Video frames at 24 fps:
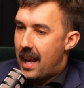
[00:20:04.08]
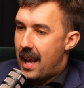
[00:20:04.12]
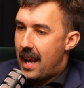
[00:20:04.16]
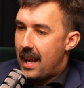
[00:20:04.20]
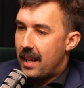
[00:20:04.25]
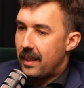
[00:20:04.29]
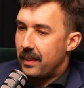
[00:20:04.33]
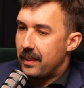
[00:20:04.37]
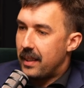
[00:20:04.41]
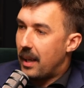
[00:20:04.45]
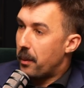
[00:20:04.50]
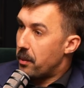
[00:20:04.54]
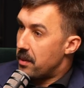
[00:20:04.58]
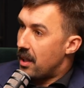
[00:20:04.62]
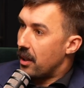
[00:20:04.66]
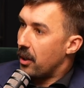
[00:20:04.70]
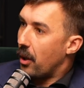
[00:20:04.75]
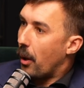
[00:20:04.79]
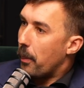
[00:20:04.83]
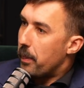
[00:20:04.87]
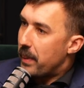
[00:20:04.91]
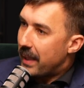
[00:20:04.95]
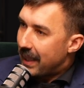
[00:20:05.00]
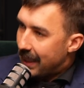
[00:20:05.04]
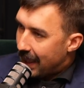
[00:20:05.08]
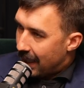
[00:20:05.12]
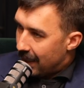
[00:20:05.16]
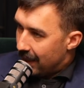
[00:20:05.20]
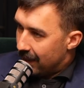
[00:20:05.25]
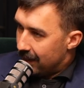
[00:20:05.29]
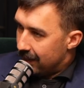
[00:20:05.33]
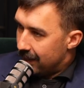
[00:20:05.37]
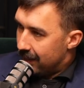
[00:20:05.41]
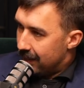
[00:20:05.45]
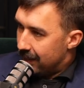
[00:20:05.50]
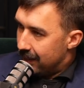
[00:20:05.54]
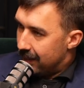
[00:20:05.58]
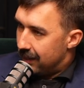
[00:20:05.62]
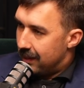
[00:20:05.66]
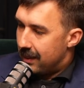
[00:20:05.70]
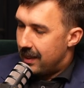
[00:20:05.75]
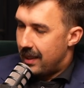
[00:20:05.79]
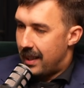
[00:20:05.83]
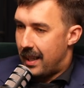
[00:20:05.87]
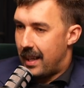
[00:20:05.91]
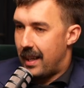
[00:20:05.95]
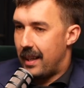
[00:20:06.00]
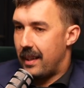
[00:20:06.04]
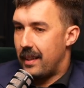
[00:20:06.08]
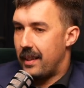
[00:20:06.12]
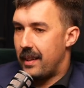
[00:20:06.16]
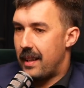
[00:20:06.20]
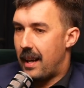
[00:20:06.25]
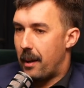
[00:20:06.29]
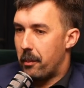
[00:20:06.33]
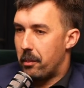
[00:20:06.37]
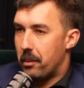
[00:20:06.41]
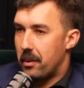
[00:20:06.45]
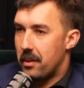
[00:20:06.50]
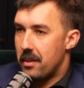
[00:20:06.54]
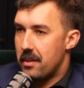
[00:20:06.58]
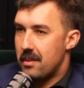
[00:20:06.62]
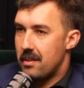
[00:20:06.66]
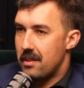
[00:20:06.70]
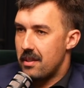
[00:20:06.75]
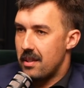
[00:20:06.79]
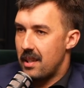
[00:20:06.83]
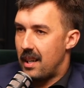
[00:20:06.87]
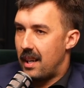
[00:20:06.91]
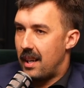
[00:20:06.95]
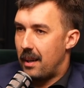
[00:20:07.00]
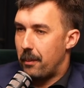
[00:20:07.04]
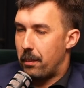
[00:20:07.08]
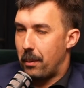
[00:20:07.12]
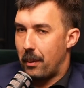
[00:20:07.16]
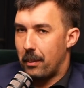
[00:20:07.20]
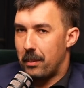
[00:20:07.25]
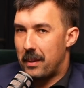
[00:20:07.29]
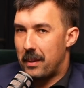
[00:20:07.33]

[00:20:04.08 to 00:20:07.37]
and that was a lot bigger. Yeah. And that was uh,